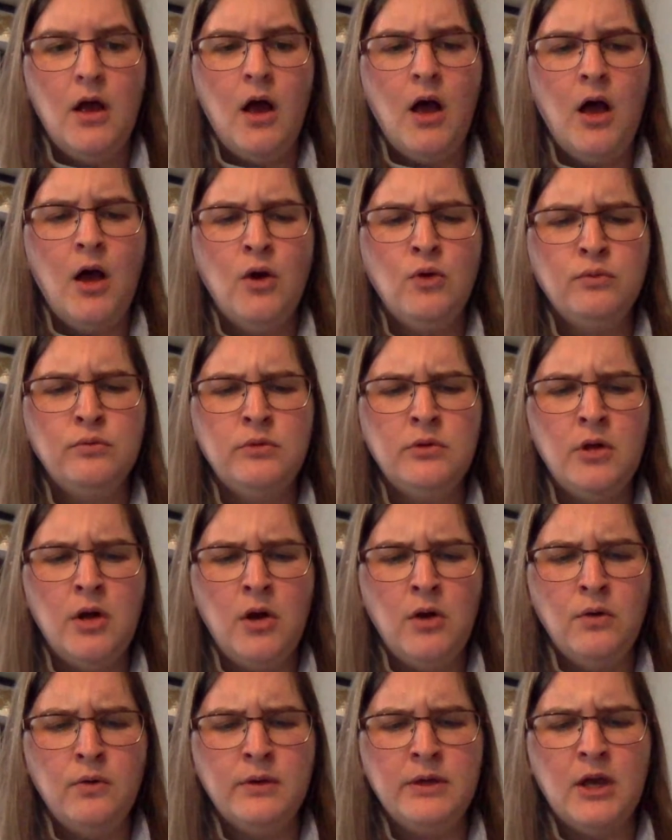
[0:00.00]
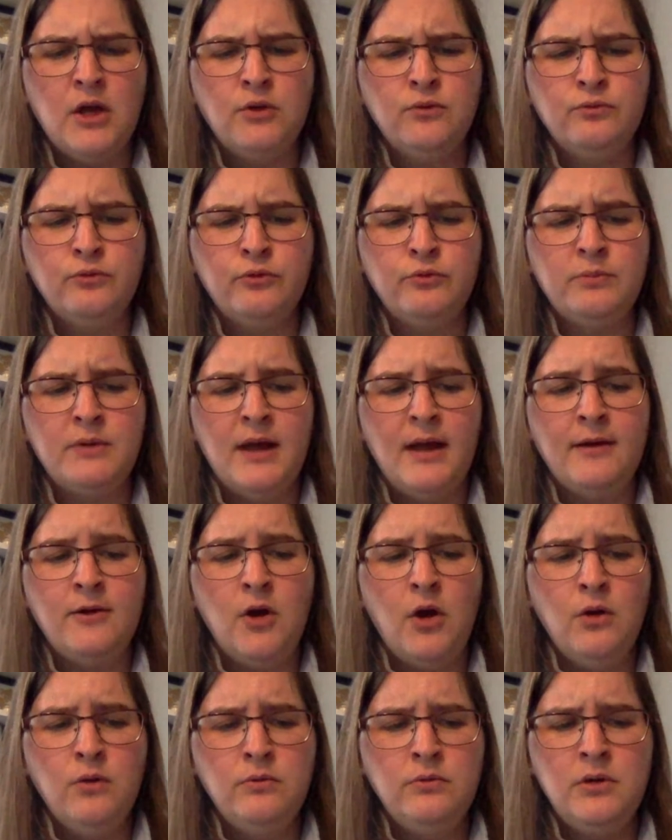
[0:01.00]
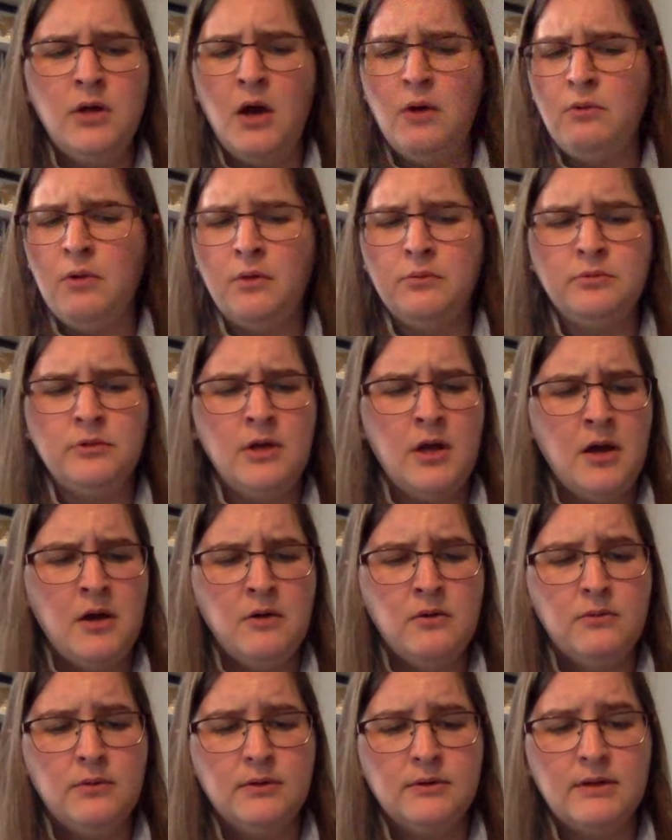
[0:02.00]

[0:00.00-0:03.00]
Oh no, yelled Room 9. Oh no, oh no.